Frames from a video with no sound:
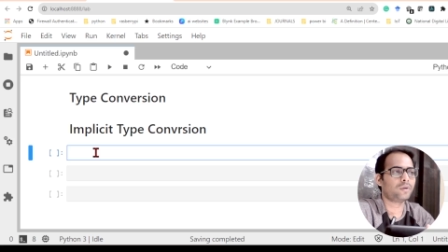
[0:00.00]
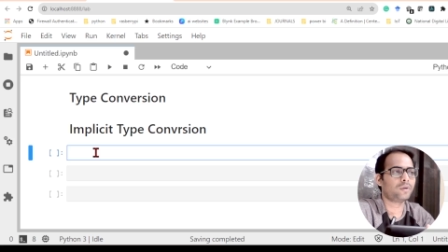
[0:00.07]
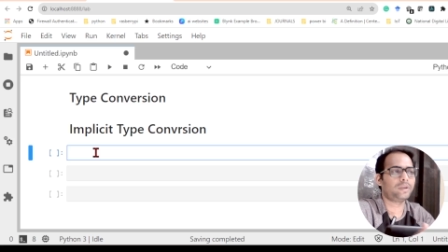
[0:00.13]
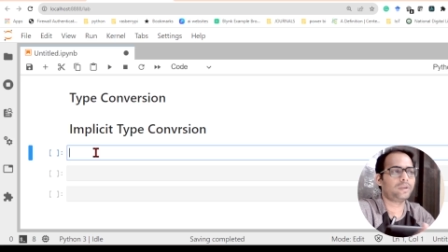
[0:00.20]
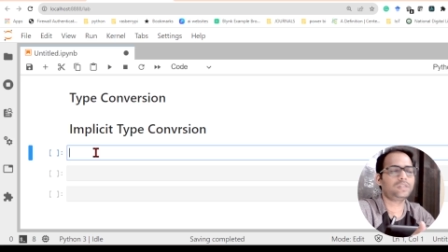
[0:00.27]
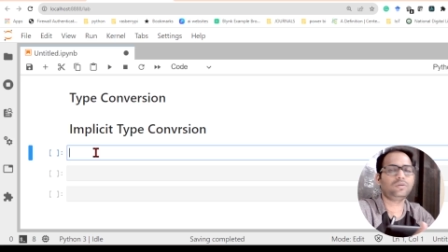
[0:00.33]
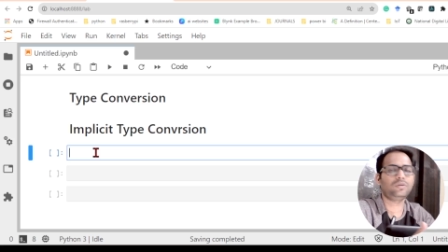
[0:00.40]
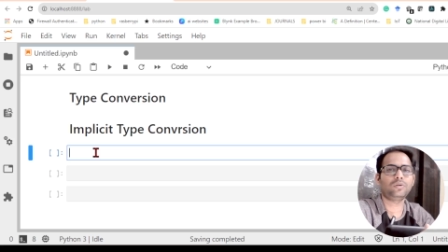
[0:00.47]

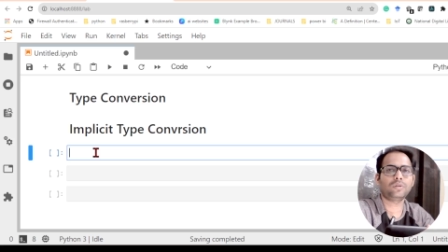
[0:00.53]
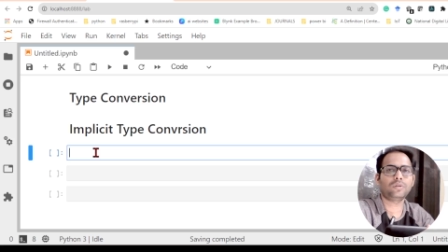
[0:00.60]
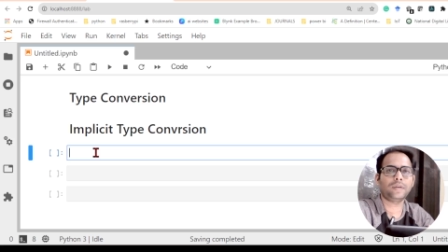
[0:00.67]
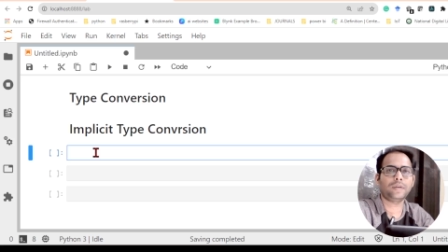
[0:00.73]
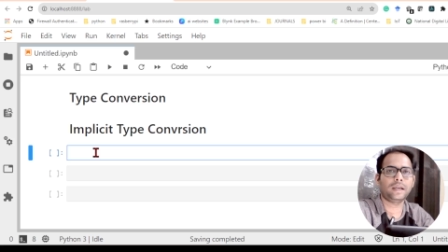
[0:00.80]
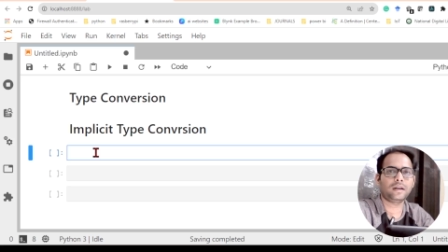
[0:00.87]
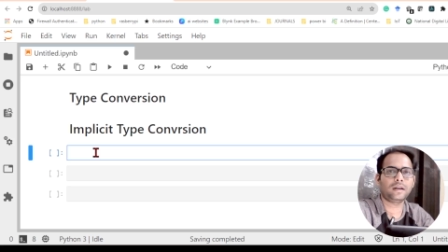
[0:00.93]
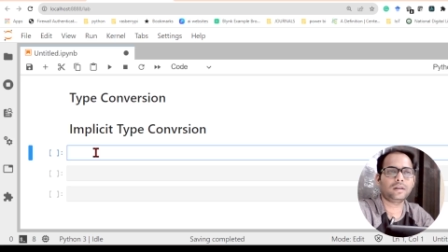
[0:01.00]
Once you know
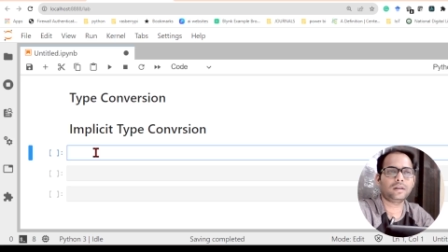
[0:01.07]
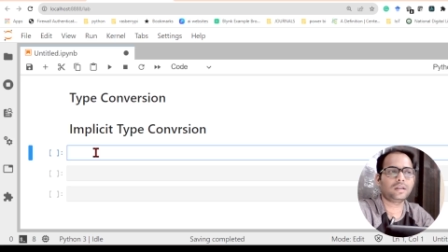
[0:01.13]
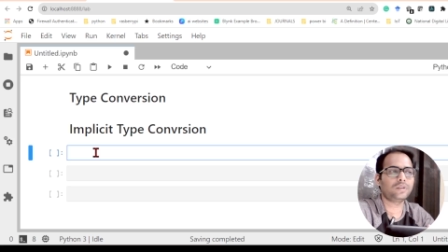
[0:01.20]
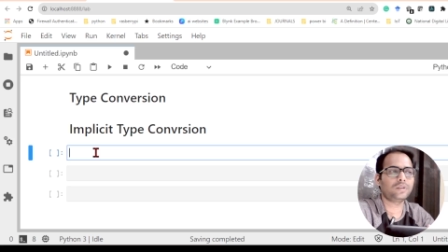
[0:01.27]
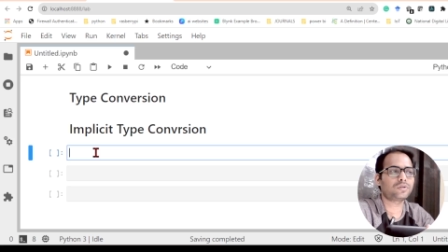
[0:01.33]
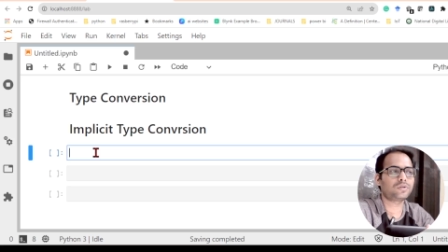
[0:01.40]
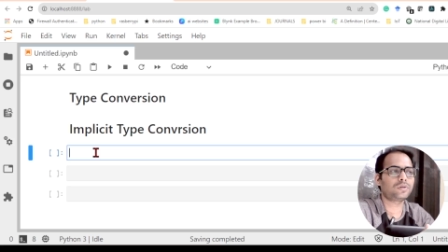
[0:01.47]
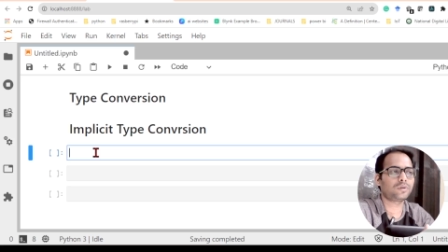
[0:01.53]
the error, then
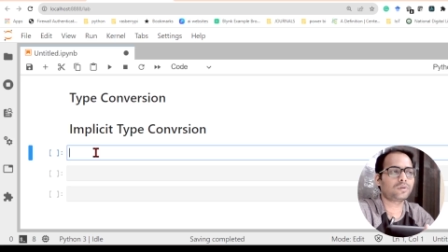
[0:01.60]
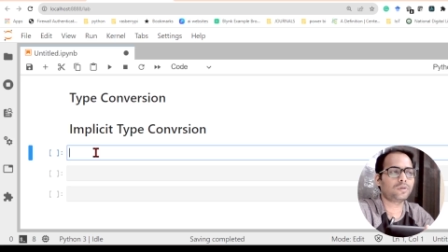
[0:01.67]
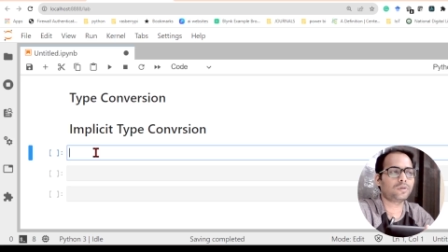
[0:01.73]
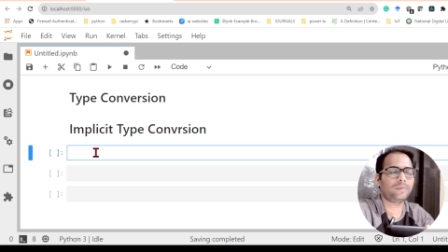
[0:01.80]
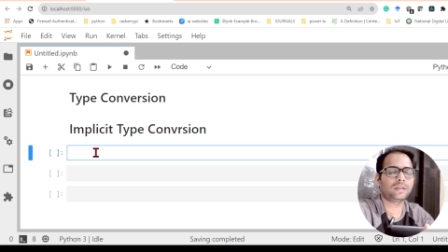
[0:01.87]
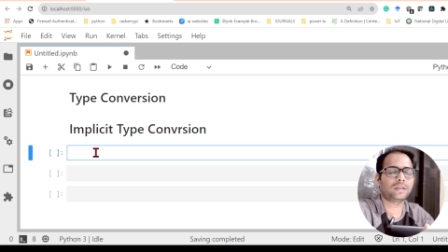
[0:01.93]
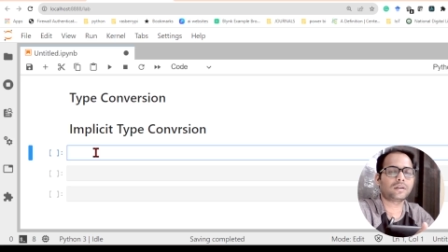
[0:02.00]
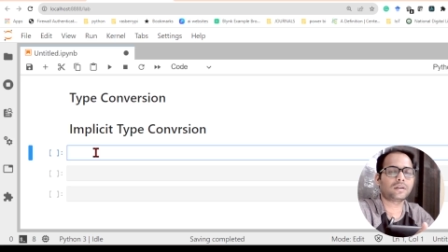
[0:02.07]
you should know the
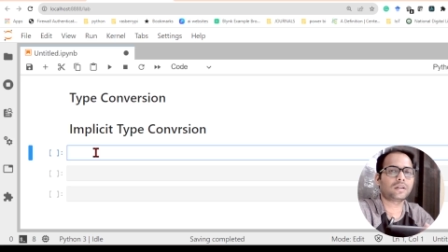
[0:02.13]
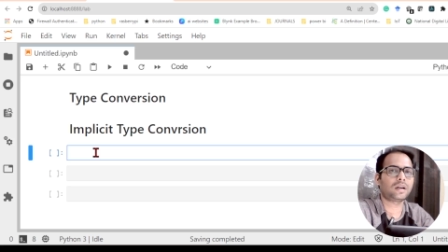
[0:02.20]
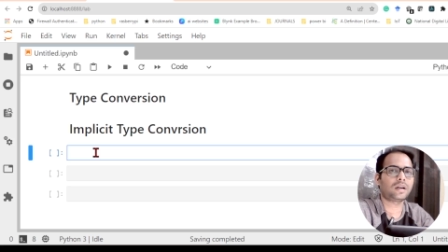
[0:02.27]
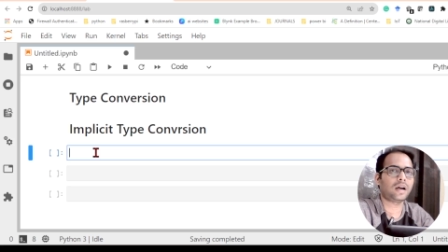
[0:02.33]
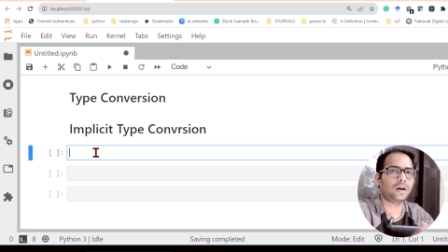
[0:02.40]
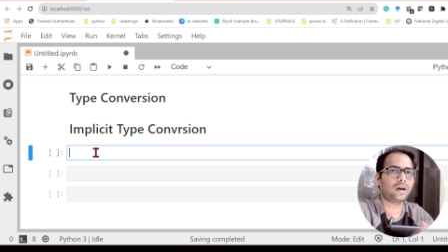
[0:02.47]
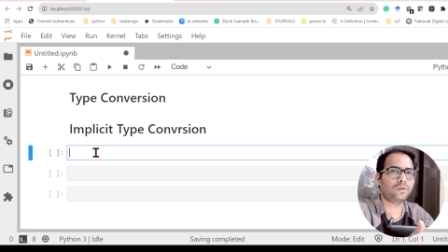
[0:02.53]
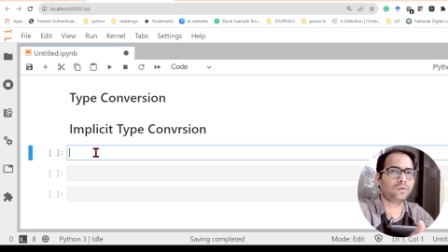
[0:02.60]
method that
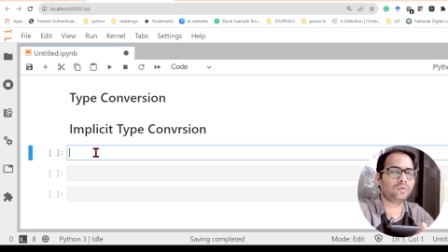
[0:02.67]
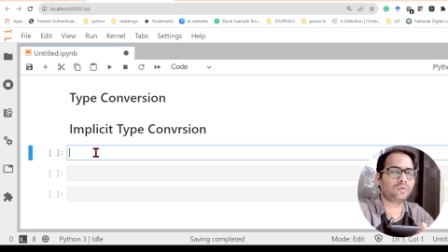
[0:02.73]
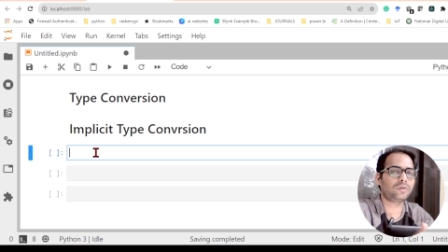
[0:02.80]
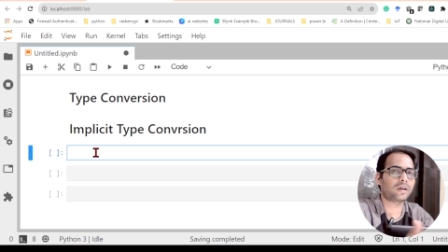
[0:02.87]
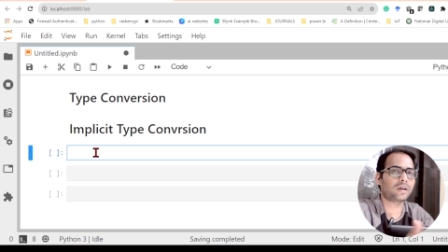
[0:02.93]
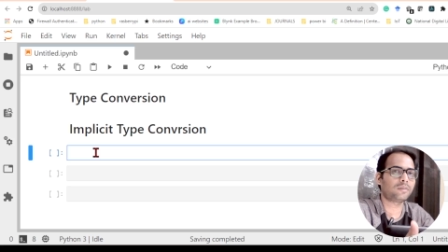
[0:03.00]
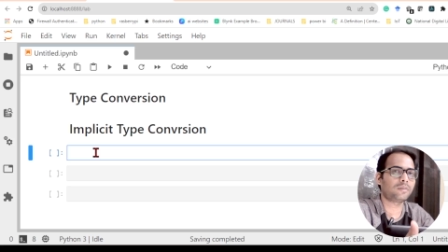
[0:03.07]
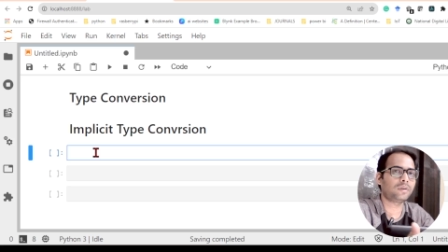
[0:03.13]
how to
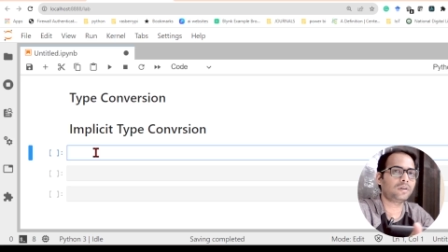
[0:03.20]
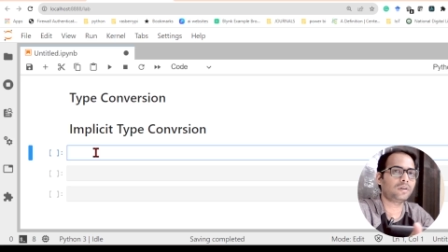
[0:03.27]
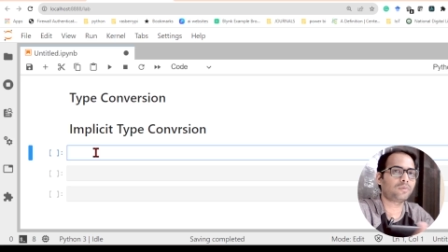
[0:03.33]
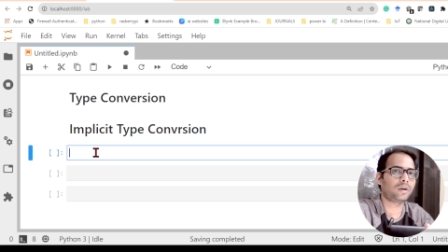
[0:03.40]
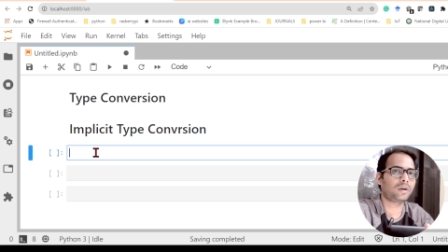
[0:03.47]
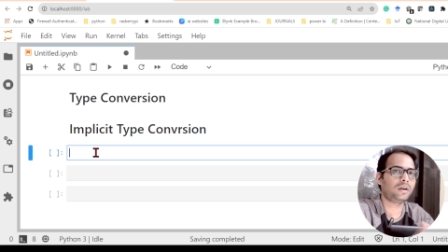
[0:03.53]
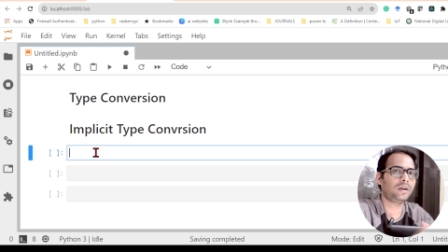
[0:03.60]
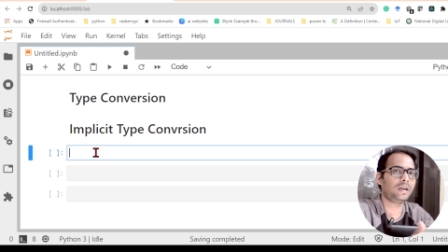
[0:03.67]
convert
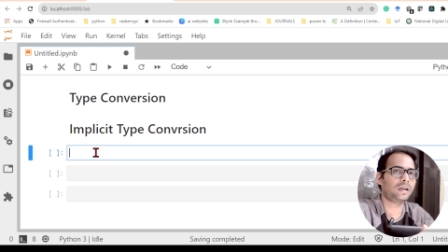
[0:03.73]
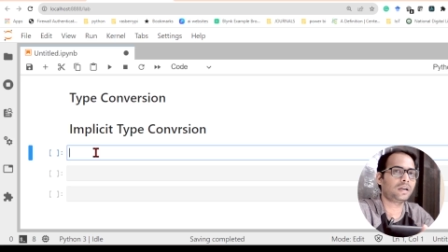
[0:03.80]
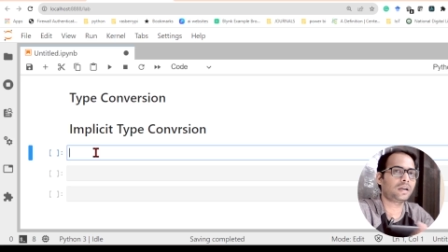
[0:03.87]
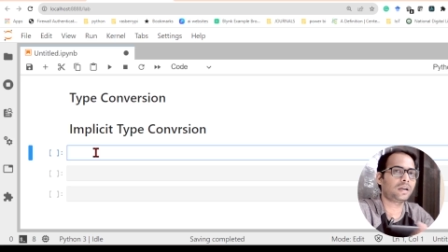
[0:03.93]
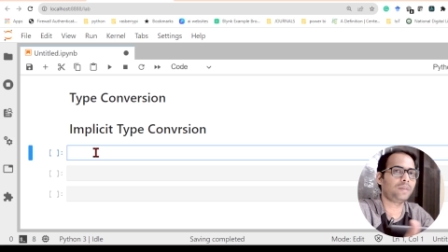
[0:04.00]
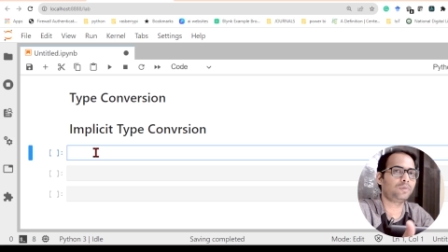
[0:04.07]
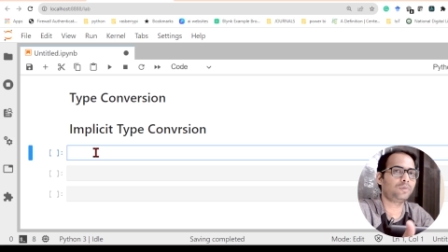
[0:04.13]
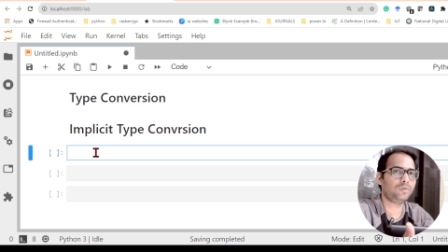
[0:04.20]
one data
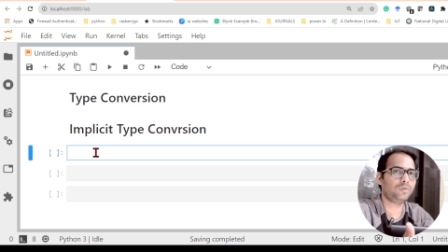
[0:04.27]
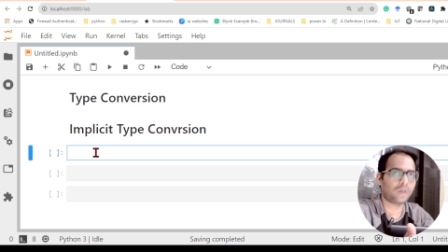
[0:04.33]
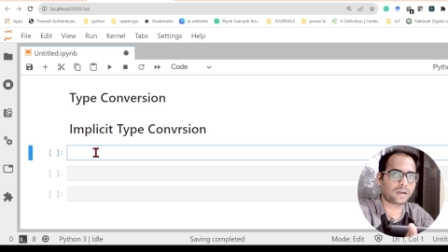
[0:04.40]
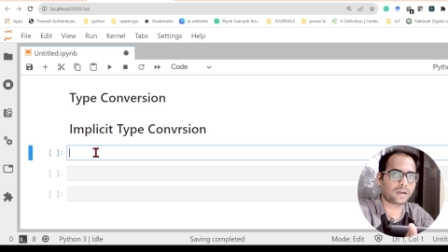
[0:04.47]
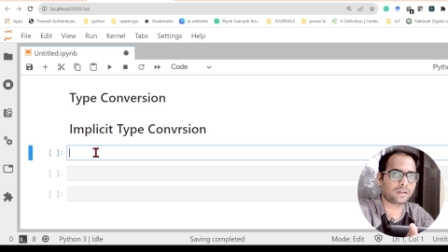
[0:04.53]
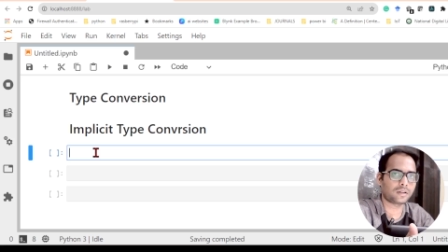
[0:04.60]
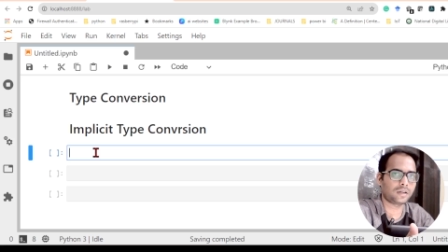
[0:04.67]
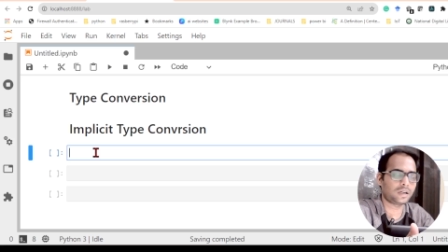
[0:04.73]
type to
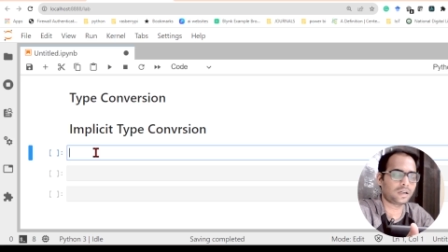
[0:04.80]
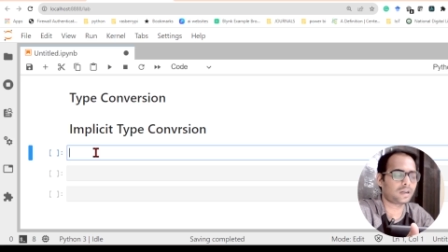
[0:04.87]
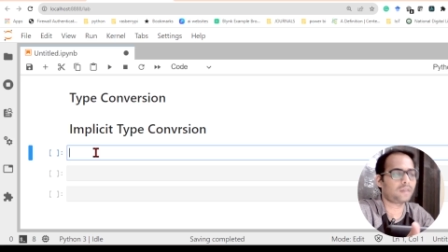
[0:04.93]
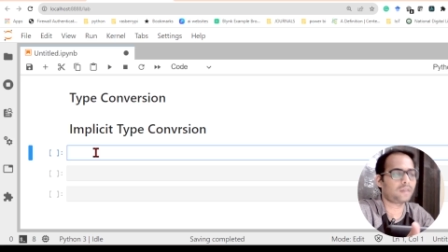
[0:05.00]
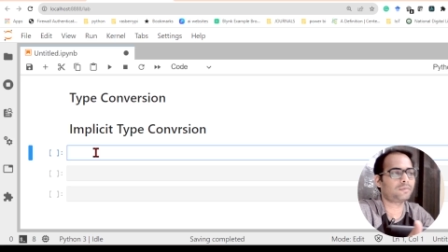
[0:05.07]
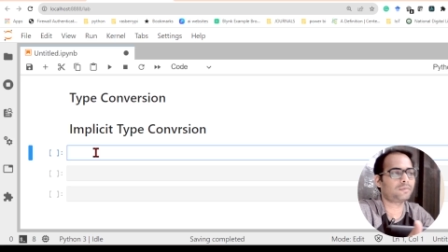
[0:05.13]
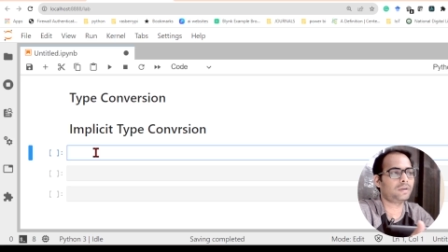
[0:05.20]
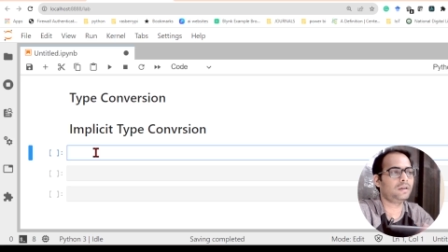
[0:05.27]
another data
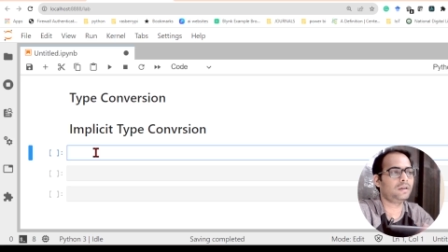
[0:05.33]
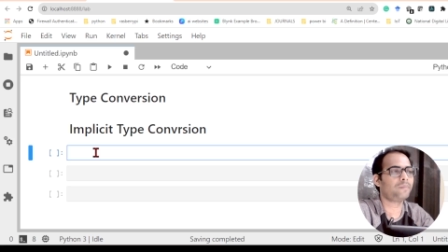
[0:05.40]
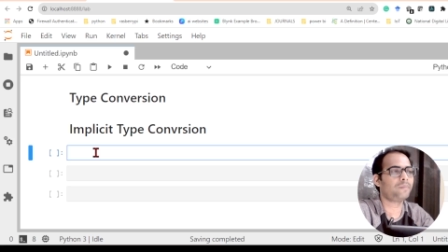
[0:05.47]
type. Fine.